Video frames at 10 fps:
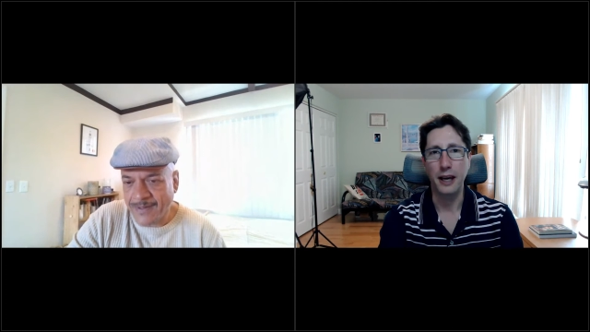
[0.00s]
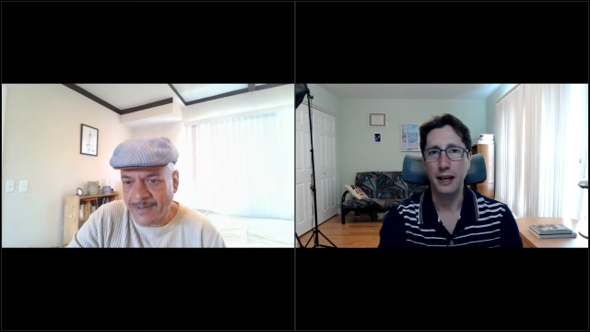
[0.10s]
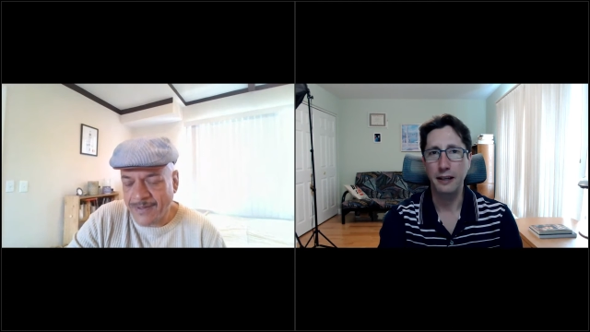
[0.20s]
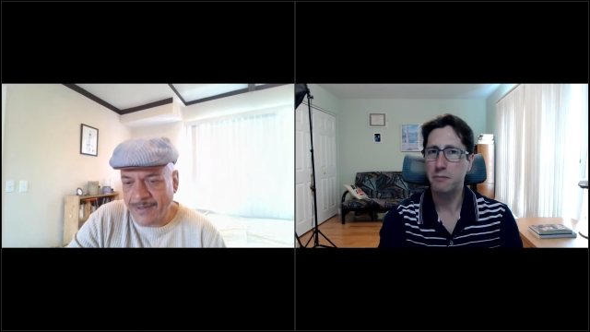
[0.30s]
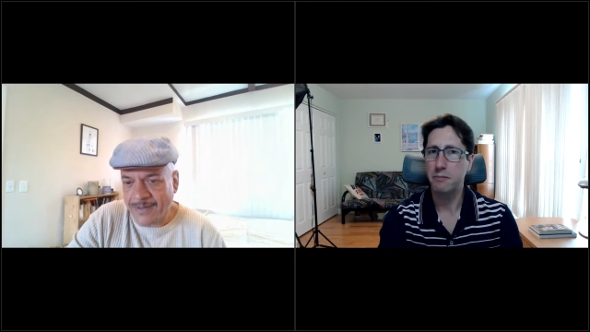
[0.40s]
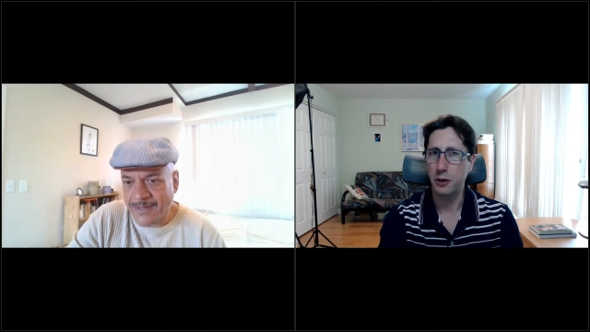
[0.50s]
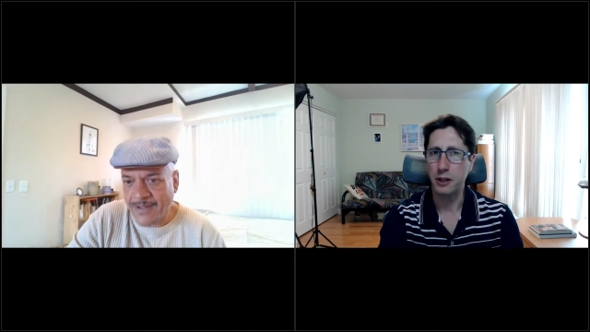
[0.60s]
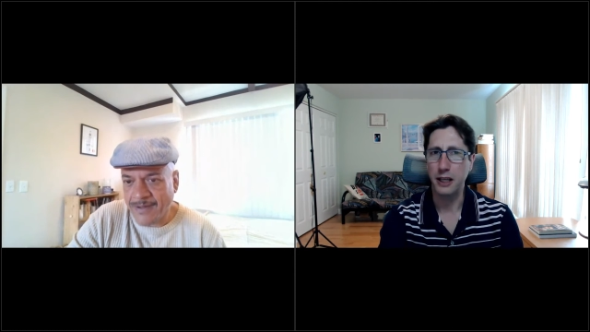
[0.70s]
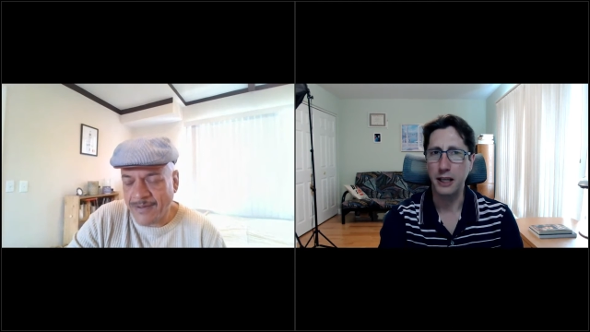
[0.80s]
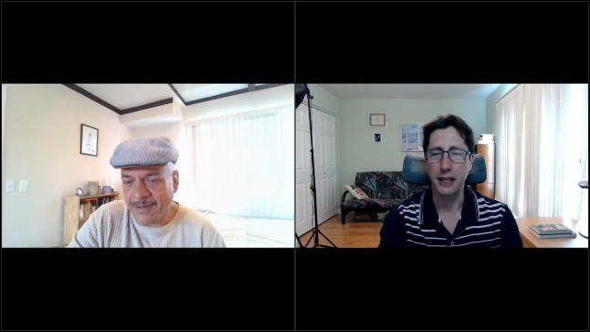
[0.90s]
Speaker 1: I, I
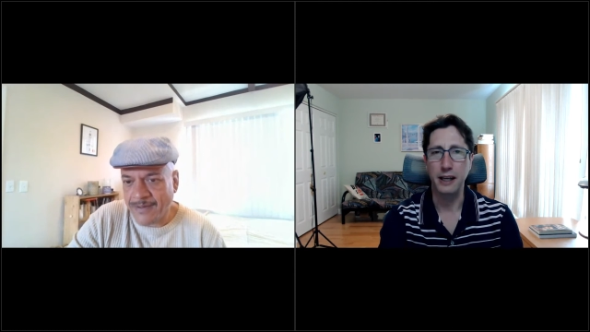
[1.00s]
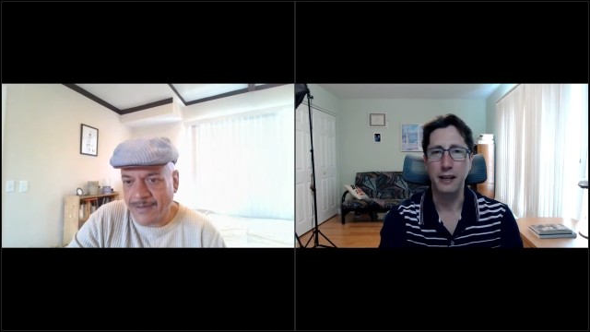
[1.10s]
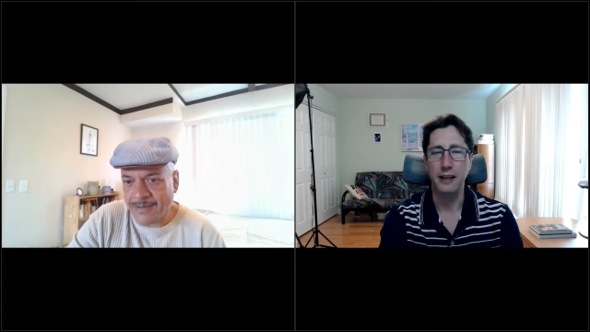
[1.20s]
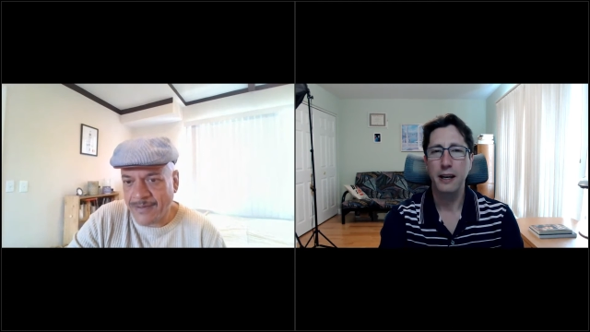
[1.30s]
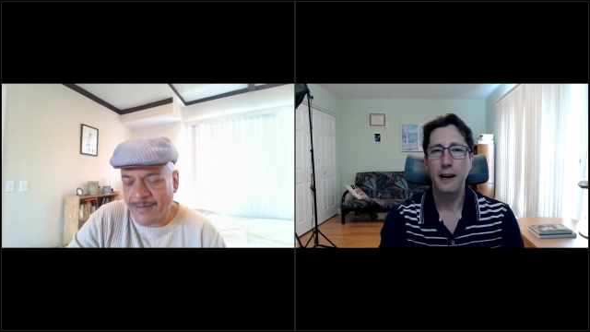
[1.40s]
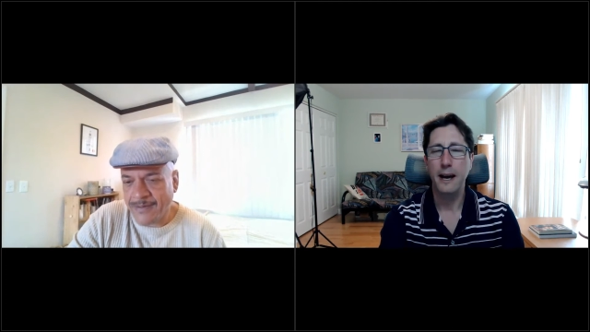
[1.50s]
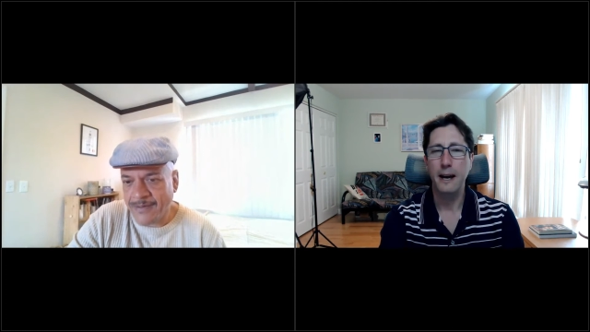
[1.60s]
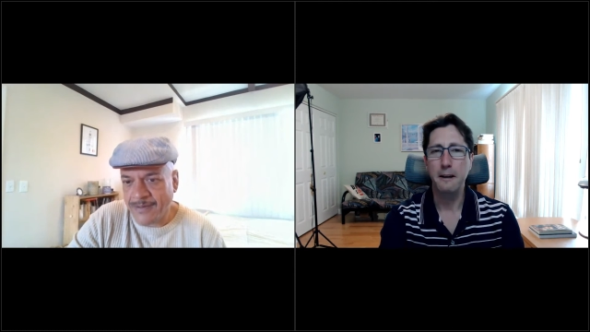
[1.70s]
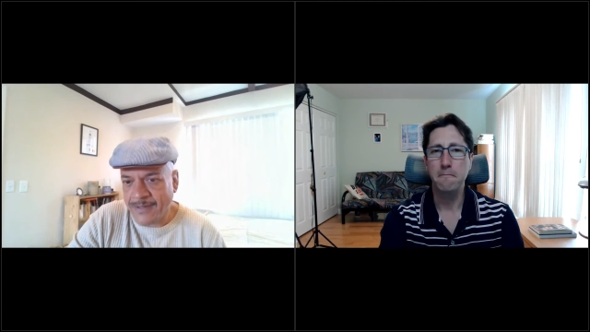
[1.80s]
totally get that.